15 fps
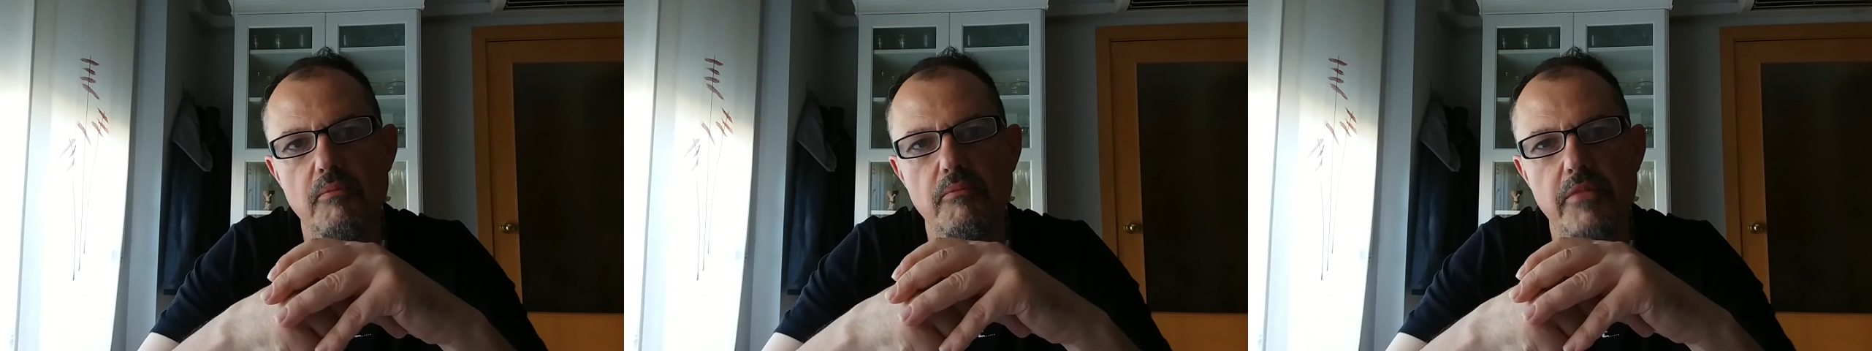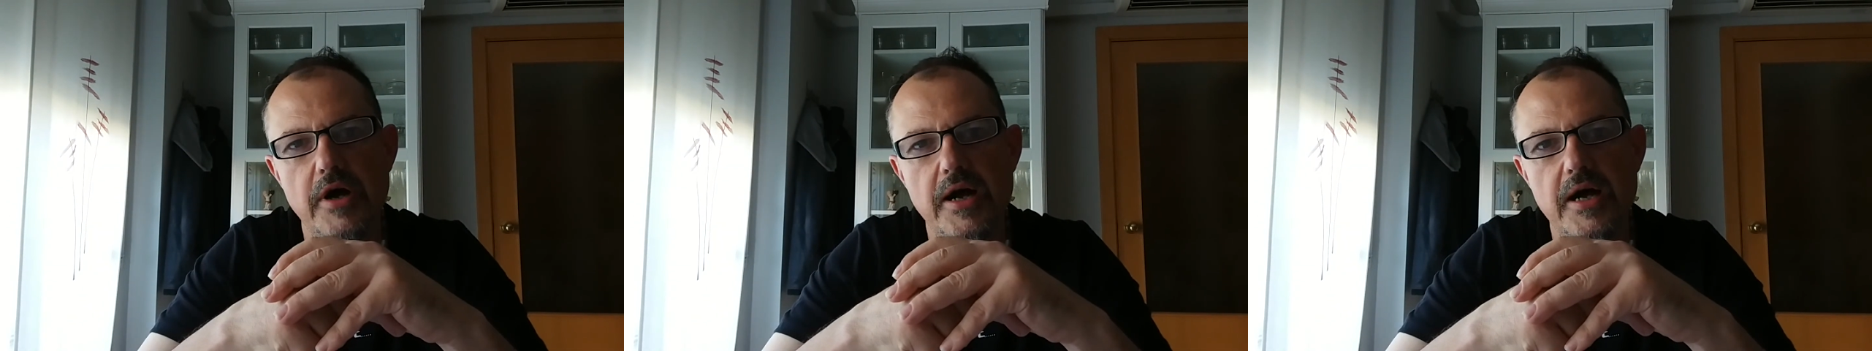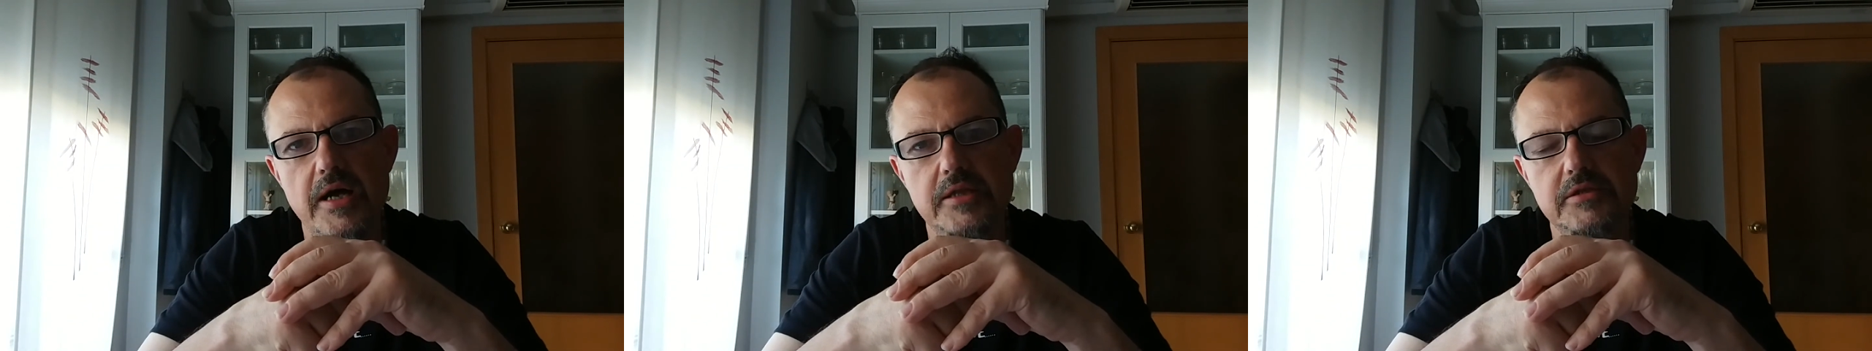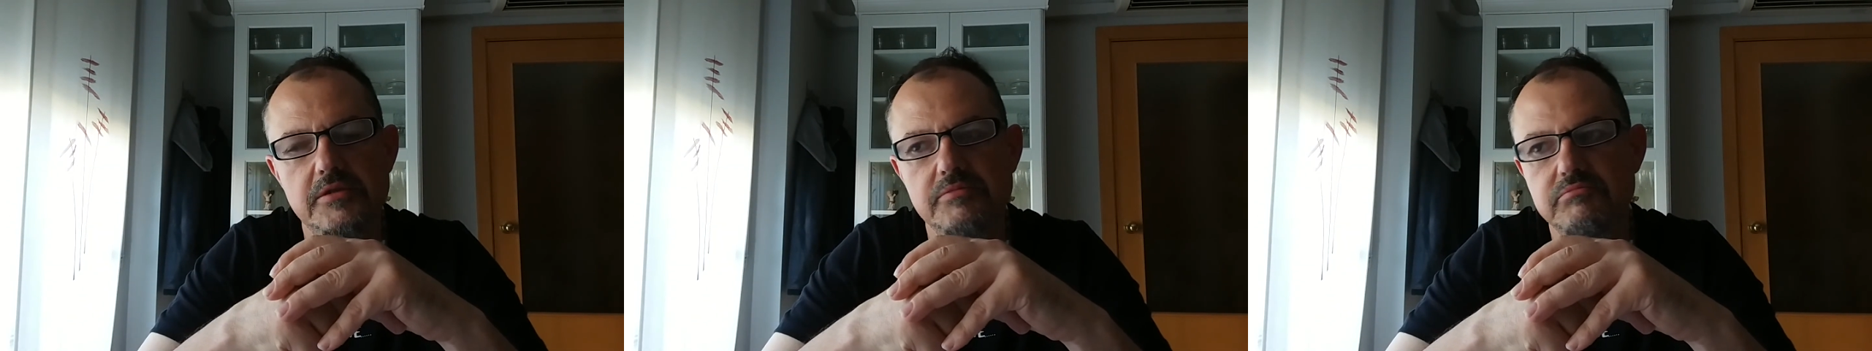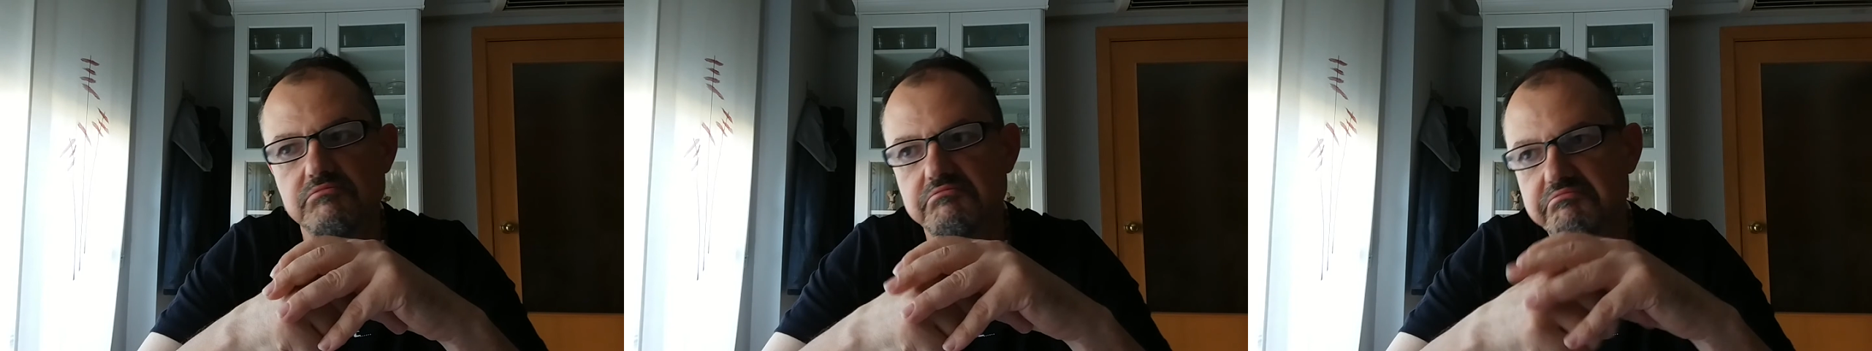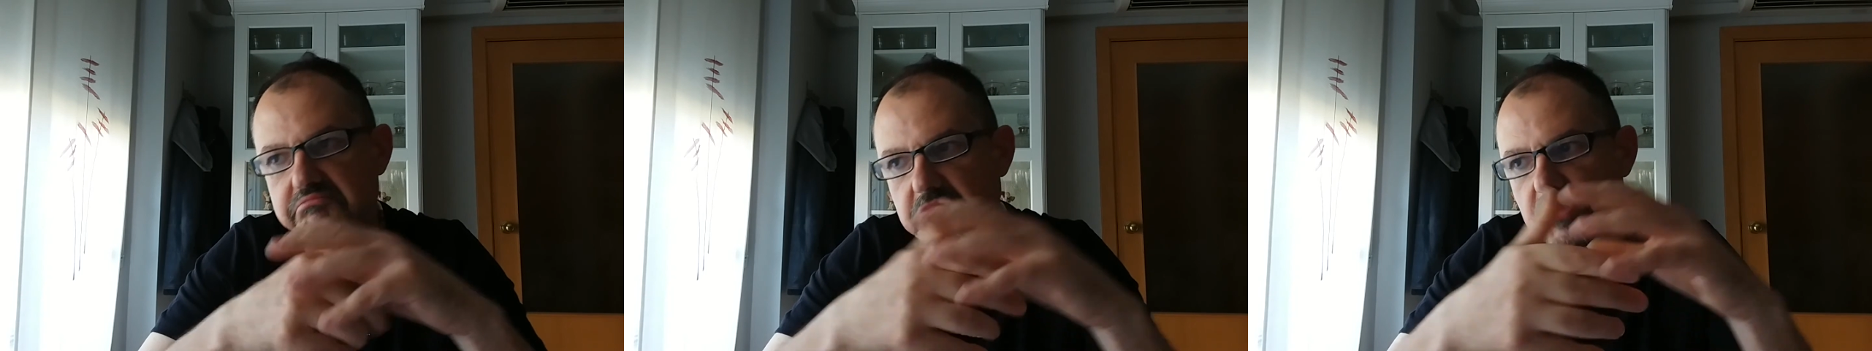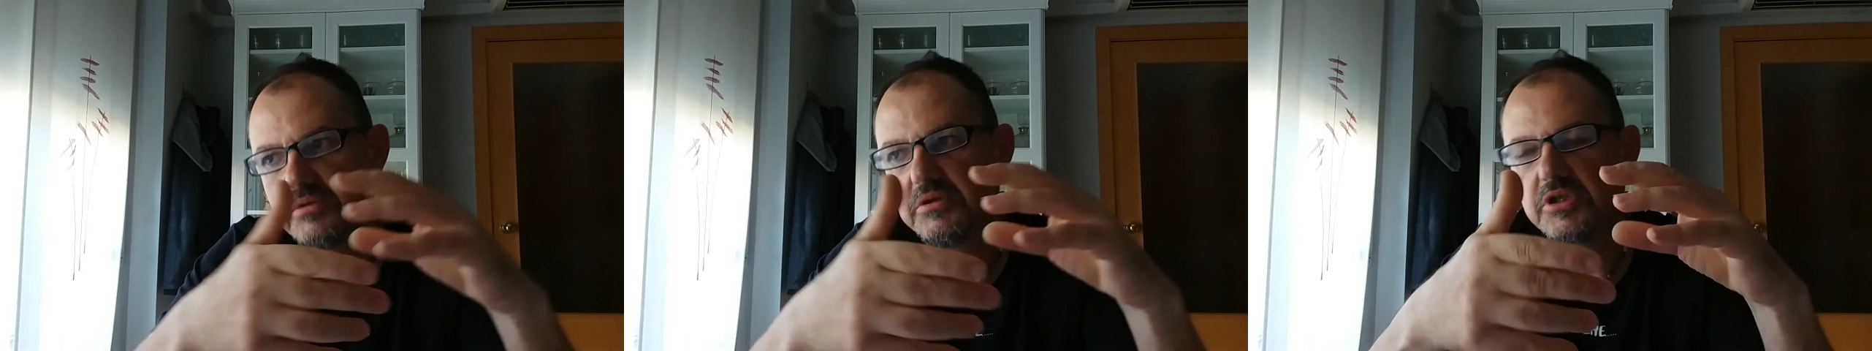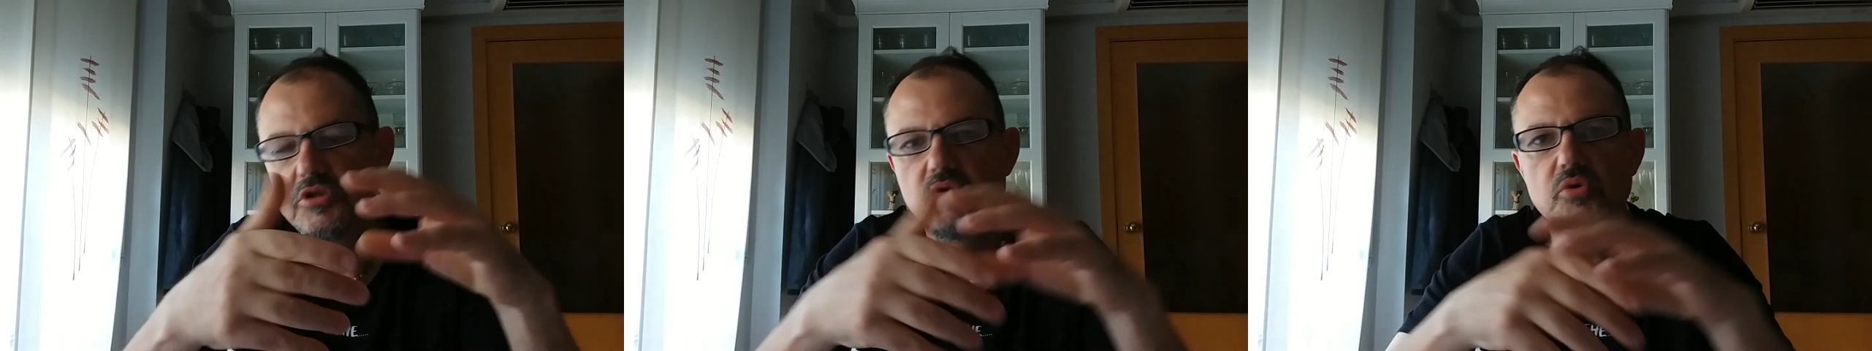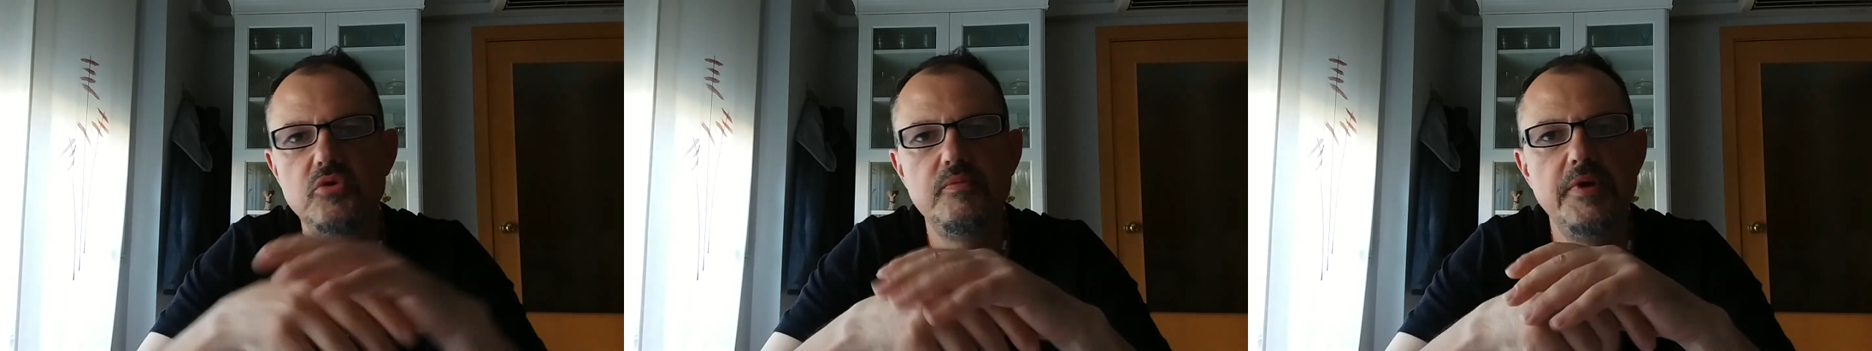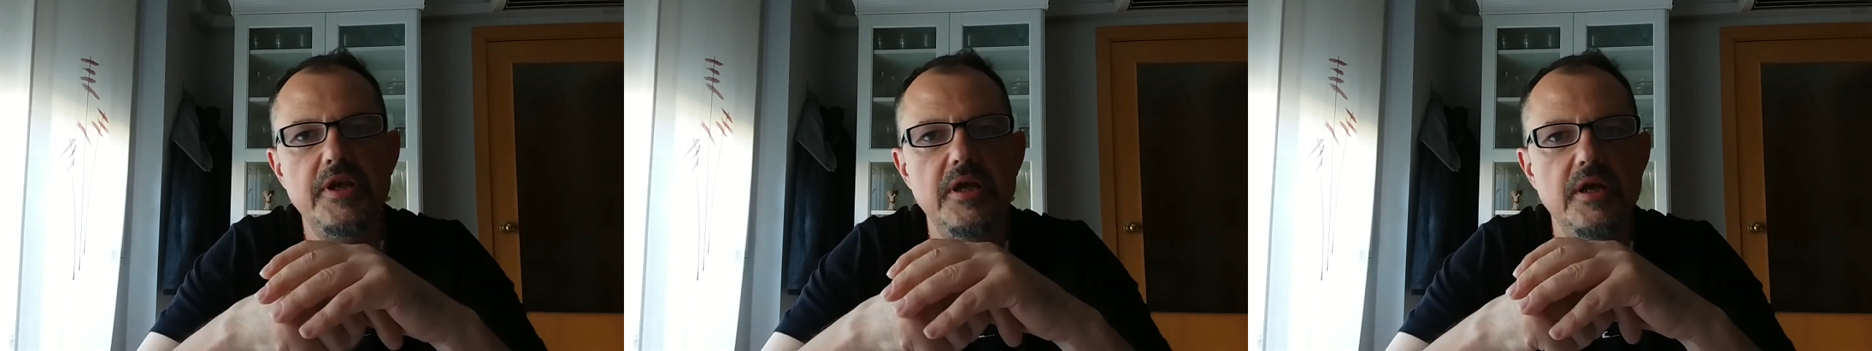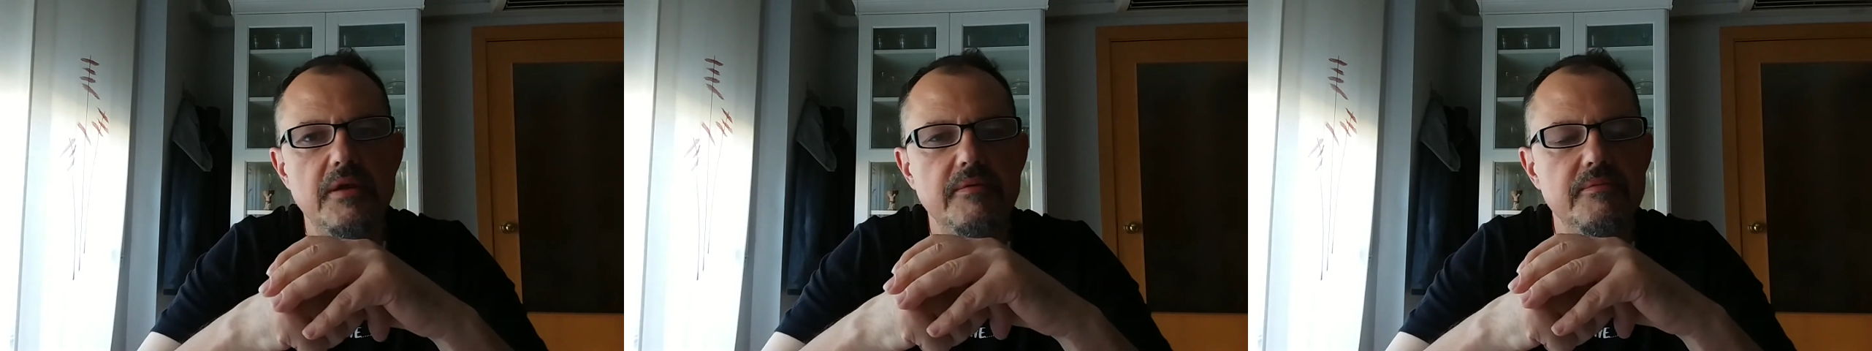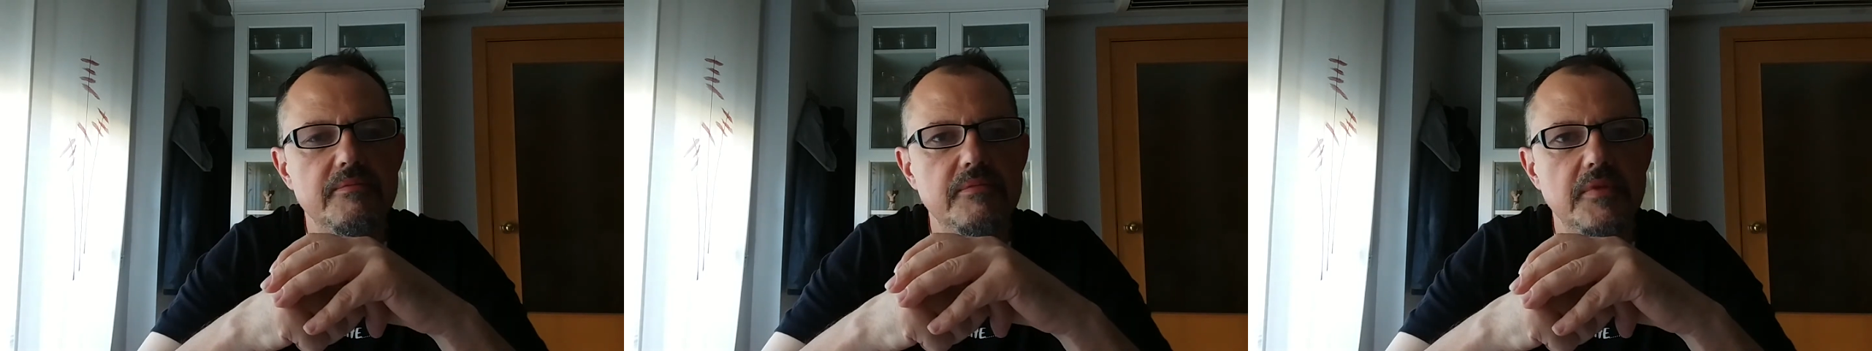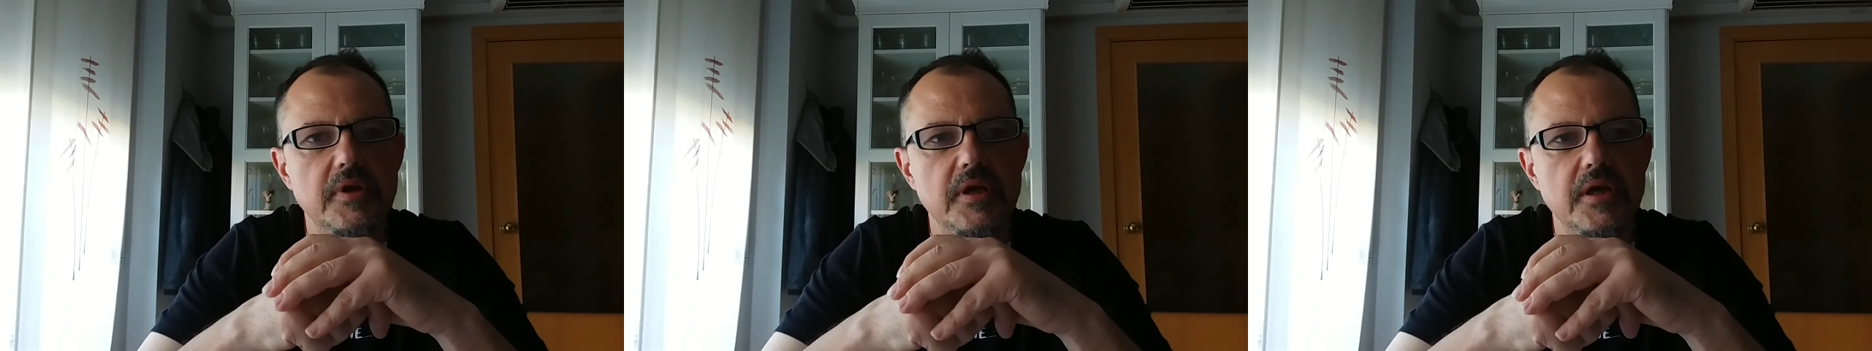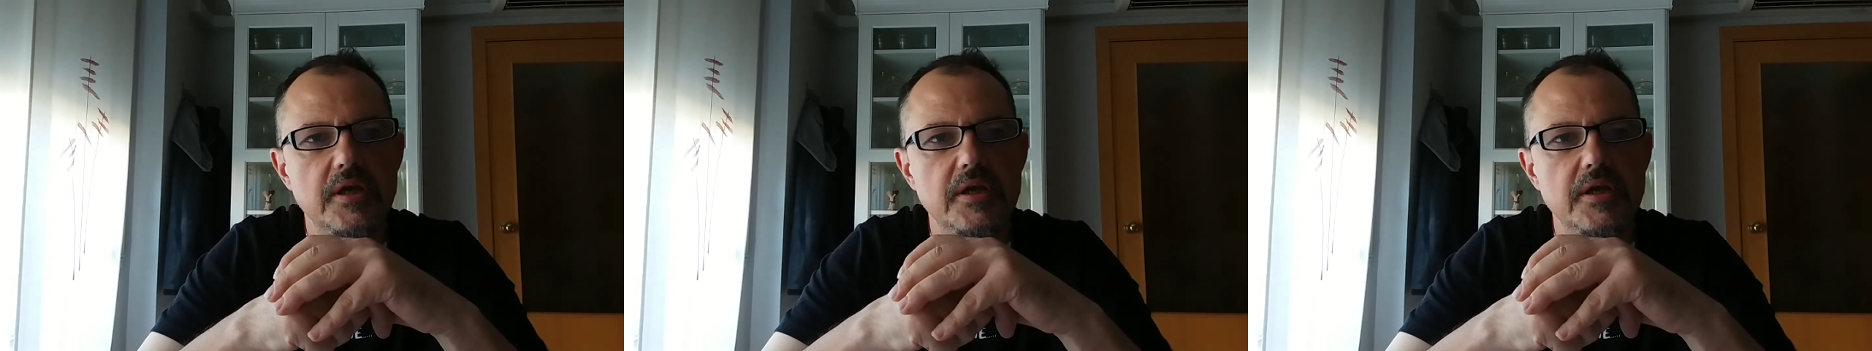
but it could be uh,